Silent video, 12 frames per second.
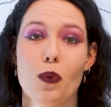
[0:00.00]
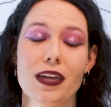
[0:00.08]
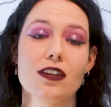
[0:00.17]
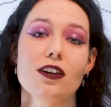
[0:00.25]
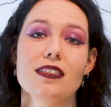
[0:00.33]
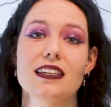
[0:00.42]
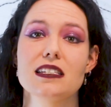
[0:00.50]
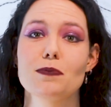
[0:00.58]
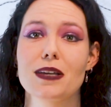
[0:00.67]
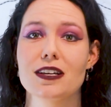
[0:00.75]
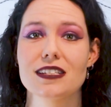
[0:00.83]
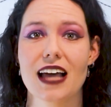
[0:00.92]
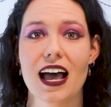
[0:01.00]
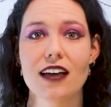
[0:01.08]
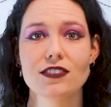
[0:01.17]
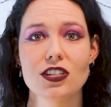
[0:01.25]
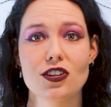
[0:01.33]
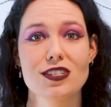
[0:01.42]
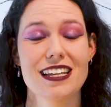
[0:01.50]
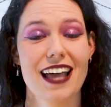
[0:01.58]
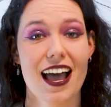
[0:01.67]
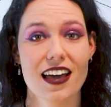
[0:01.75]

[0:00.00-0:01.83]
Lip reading: We know this because after using